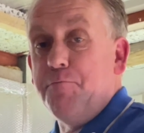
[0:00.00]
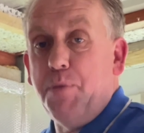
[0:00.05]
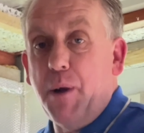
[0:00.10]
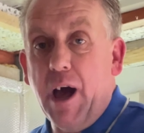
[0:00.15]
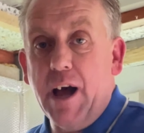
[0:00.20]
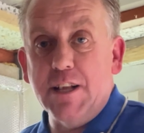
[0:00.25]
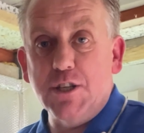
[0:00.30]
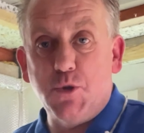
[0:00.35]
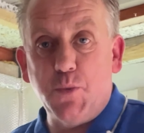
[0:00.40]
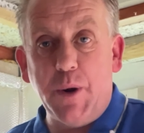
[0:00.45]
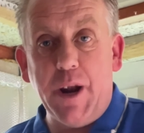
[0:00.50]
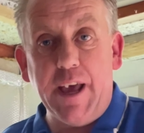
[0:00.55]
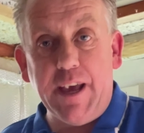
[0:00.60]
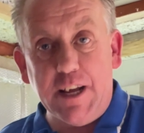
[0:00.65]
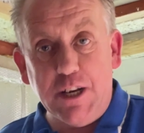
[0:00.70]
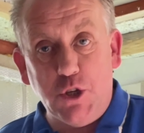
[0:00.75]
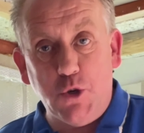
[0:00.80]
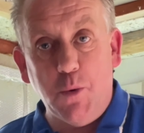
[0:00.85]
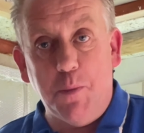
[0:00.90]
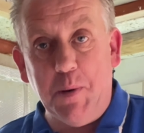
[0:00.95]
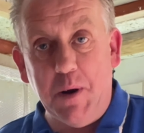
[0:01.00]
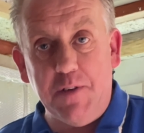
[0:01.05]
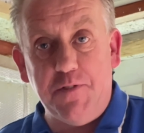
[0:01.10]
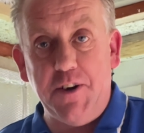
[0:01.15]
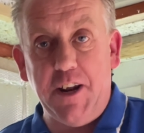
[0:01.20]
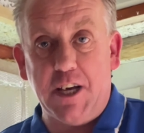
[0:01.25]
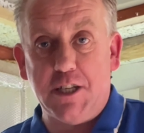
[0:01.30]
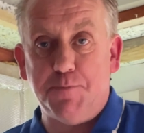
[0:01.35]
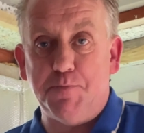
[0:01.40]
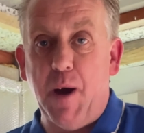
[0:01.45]
plants where I can do a bit of
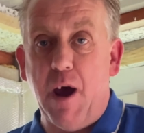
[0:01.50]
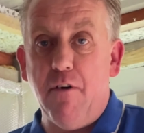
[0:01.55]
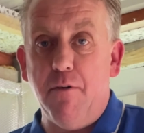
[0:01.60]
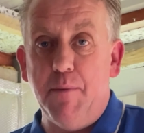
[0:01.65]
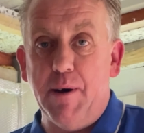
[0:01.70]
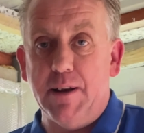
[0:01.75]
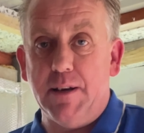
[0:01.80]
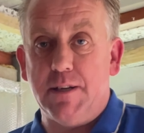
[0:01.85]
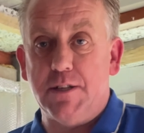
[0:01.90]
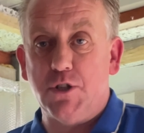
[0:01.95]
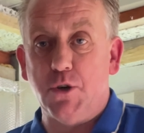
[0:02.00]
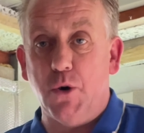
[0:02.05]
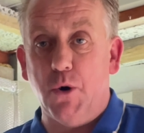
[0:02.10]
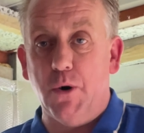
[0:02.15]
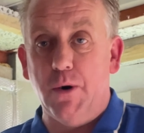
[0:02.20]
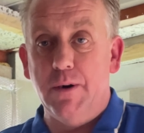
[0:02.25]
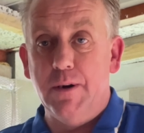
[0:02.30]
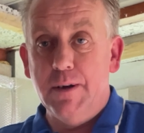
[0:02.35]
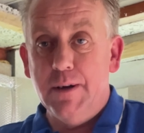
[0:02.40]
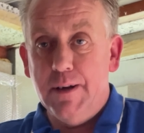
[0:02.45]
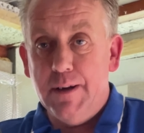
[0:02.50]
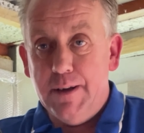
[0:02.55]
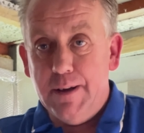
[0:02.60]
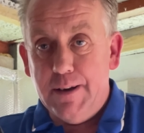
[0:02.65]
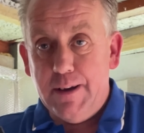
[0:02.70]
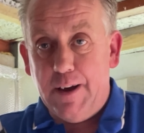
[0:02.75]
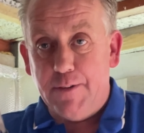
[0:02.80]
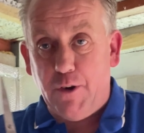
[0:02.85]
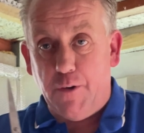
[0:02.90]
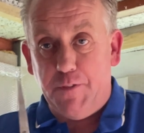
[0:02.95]
an experiment. So
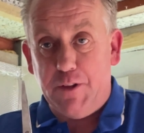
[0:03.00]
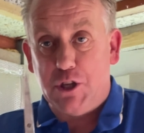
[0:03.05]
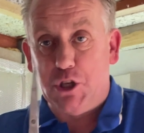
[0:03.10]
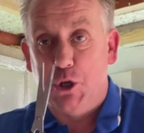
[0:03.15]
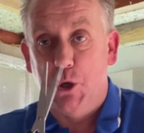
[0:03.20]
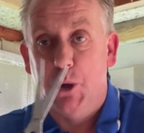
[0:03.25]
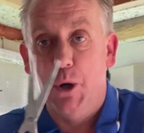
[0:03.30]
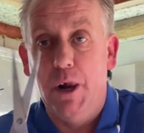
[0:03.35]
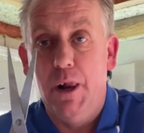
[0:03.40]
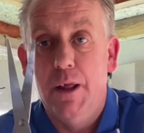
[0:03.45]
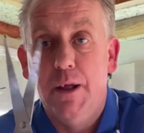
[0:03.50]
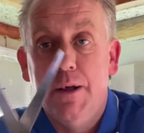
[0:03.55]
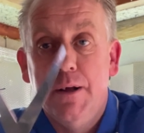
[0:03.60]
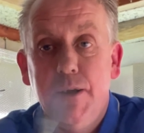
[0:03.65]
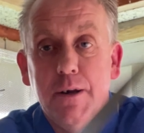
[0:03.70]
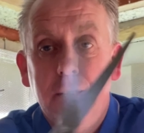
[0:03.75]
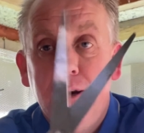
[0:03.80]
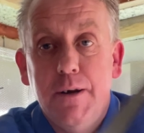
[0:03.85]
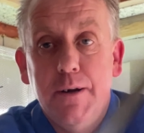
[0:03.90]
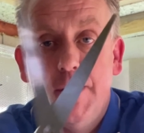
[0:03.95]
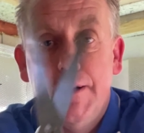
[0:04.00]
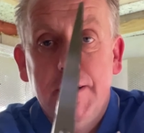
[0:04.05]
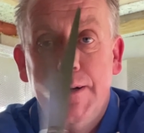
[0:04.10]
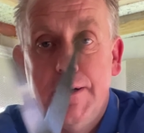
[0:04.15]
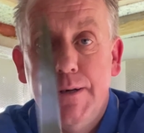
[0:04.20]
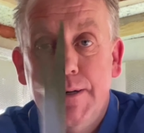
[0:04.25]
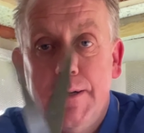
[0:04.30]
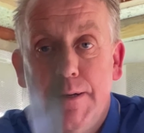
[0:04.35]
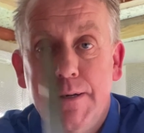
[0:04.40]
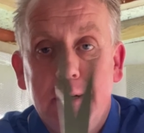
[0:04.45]
I've got the tool.
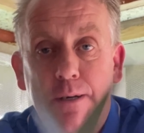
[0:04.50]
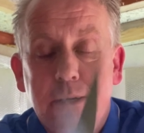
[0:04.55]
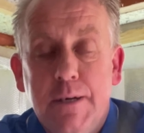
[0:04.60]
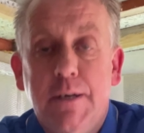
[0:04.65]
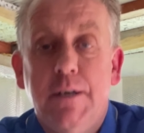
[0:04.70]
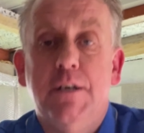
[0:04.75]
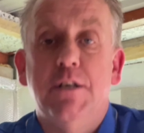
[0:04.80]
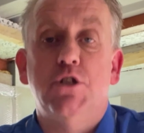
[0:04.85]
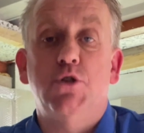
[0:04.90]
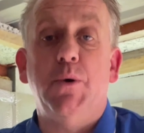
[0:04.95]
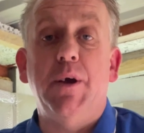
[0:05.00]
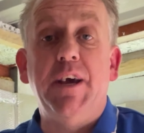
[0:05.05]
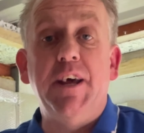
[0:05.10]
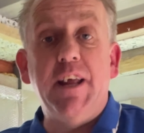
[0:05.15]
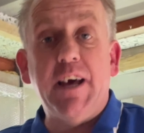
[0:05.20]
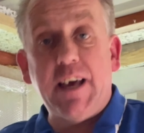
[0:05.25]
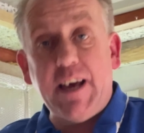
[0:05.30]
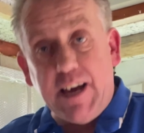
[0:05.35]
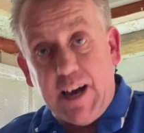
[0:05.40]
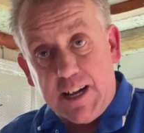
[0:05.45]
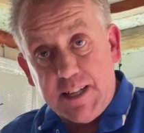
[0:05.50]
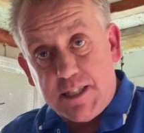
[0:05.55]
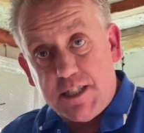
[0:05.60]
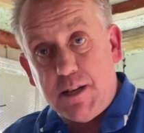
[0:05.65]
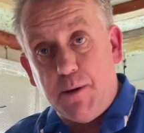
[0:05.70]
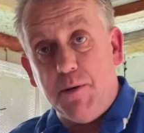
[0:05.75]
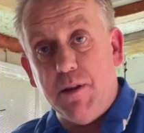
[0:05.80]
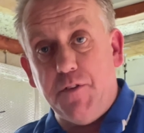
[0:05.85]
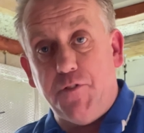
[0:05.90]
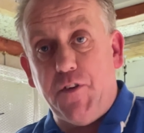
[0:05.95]
So I'm gonna cut
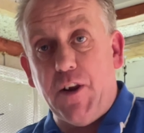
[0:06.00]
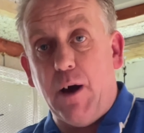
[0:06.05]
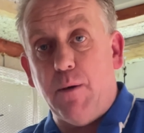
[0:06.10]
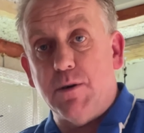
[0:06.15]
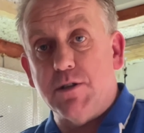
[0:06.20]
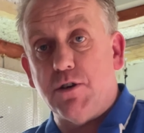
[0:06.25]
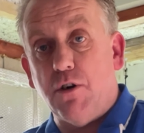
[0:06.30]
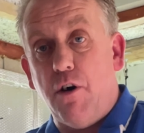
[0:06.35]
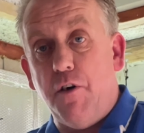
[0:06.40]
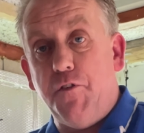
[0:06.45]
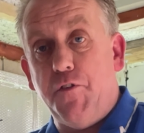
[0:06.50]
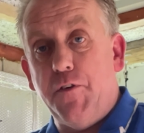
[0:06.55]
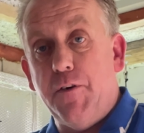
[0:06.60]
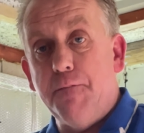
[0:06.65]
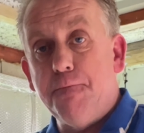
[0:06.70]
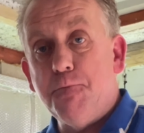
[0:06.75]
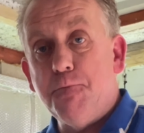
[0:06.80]
some of the flowers off,